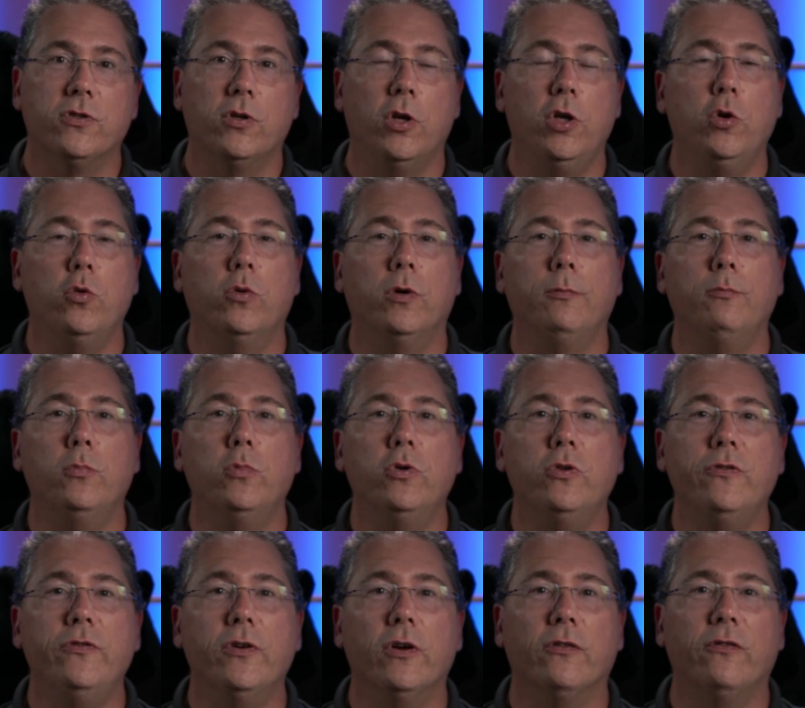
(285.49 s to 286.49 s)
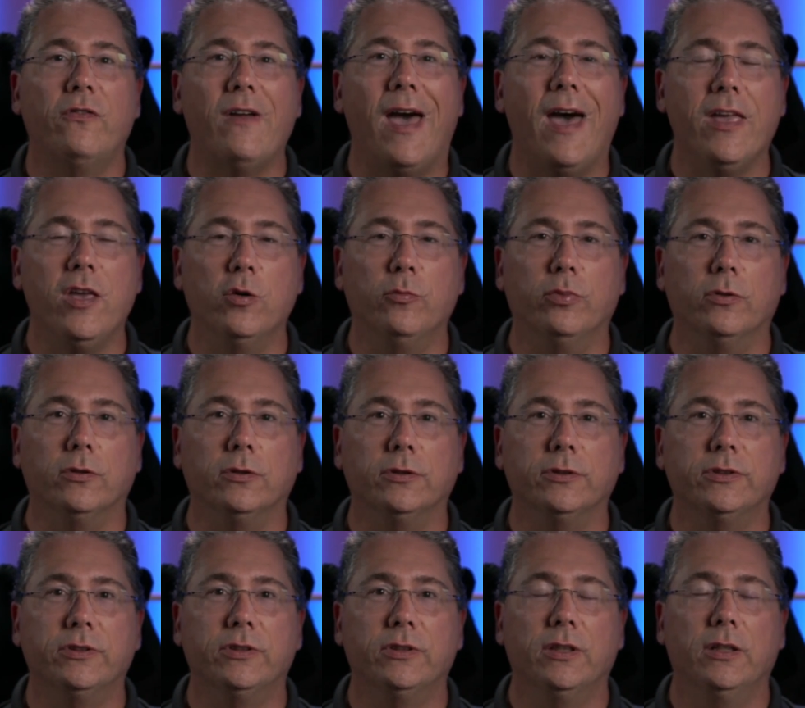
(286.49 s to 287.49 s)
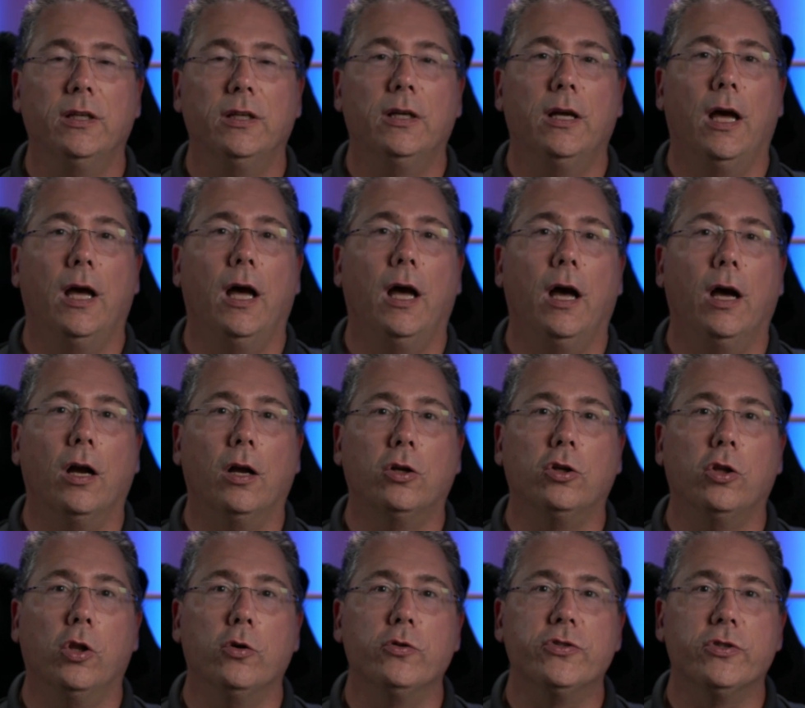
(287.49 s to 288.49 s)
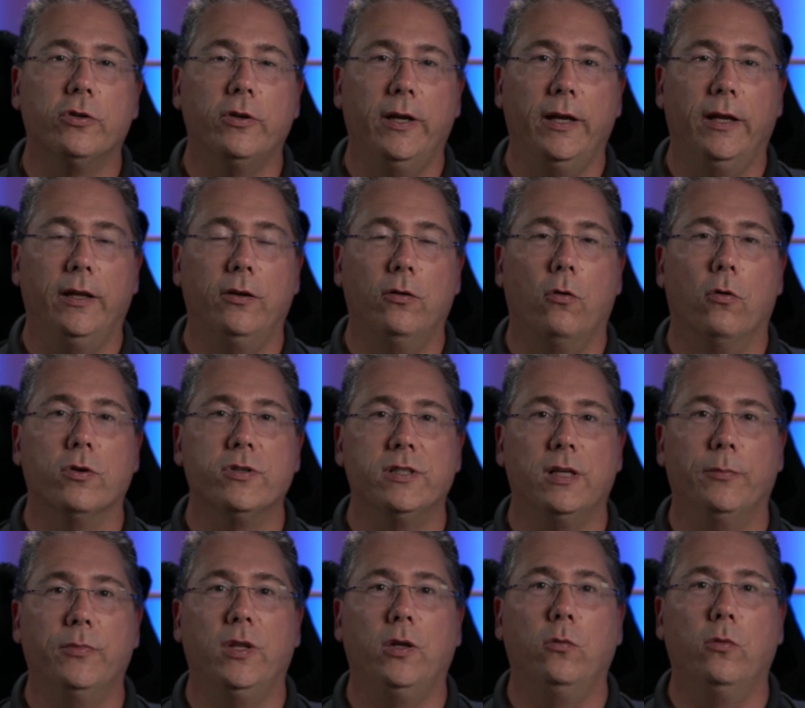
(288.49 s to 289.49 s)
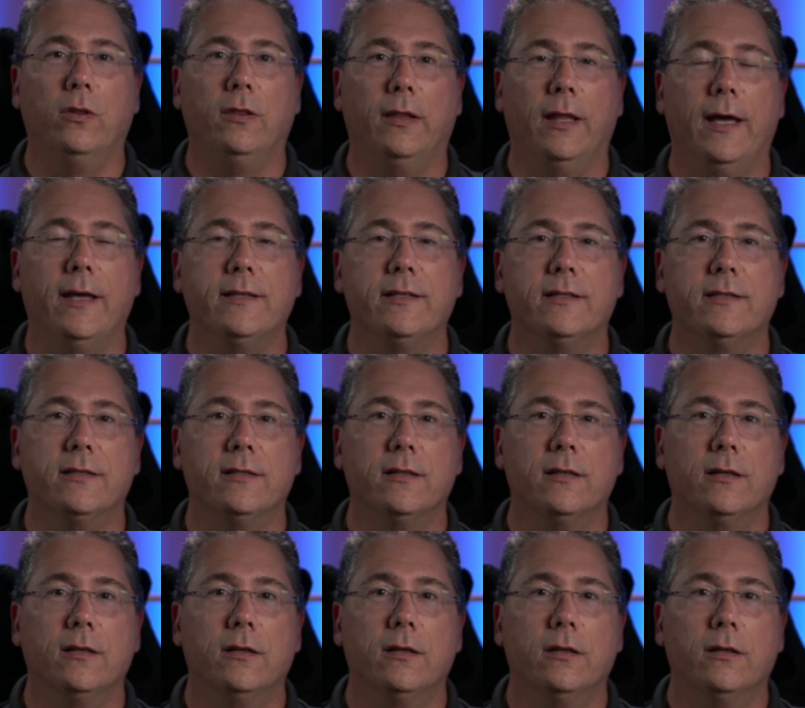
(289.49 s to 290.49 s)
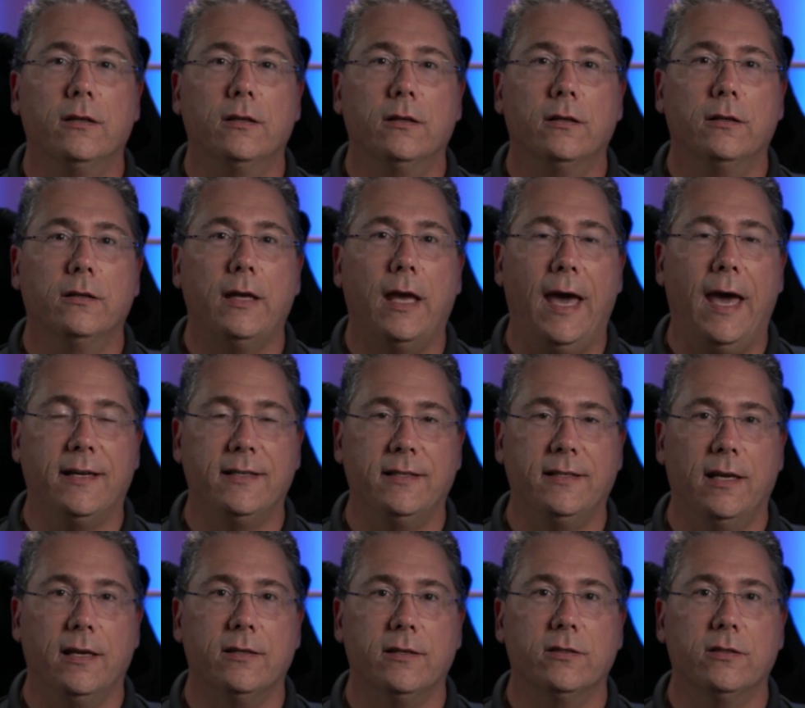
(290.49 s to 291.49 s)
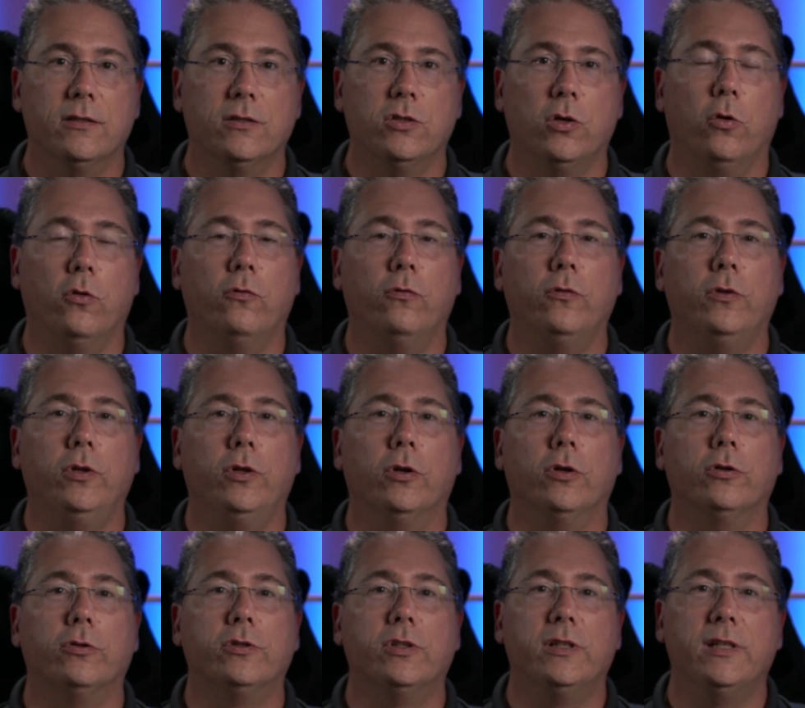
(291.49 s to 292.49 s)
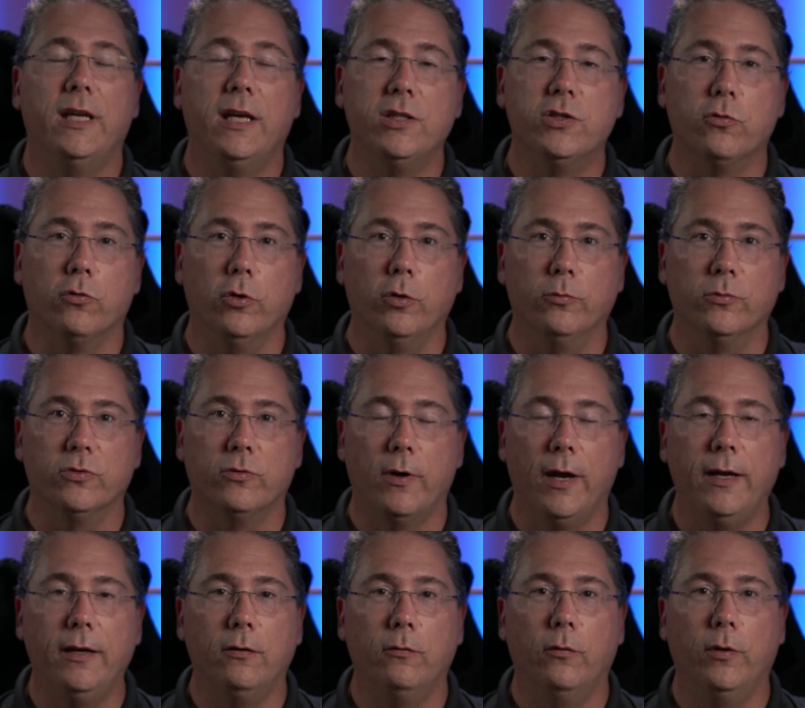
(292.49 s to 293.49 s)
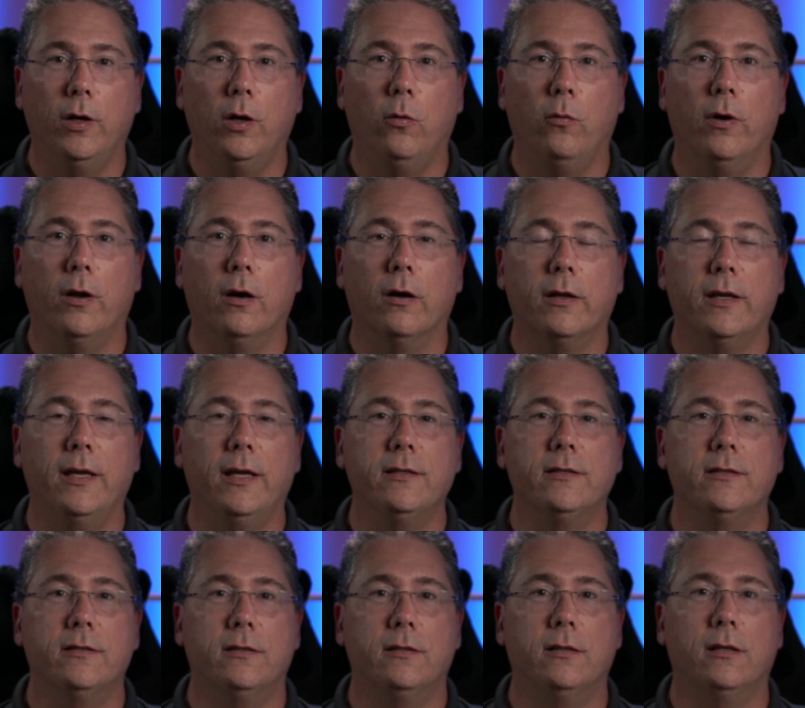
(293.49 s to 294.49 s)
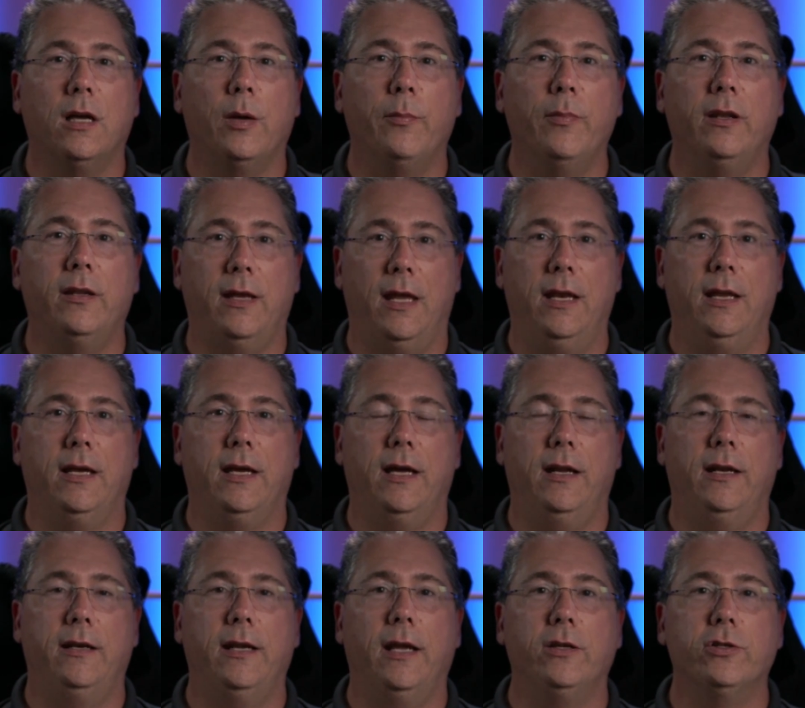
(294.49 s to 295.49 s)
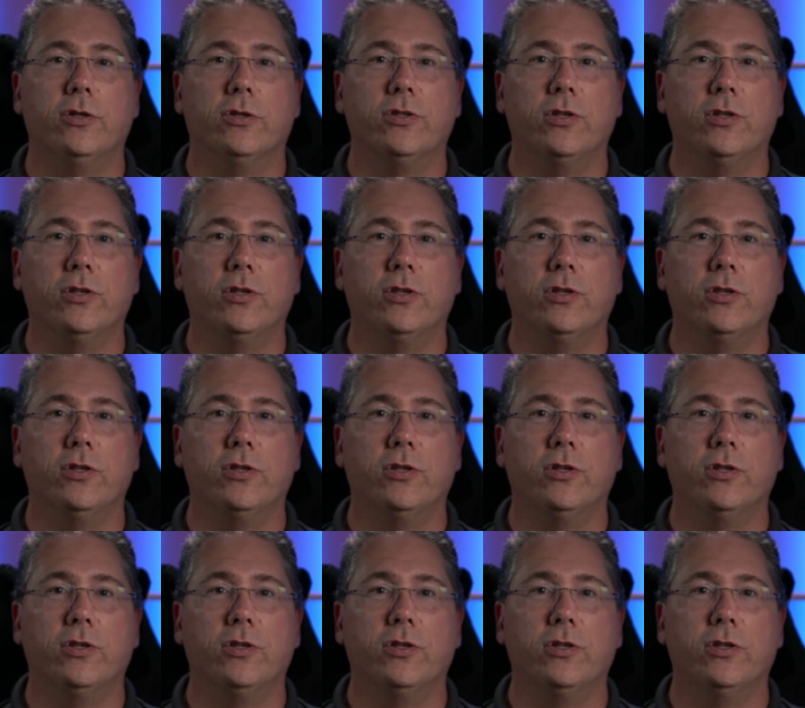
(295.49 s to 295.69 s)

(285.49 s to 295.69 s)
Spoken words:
So you would move your valuables closer in or something with less access. So your kids' rooms, right? We don't want our kids to come into any kind of danger.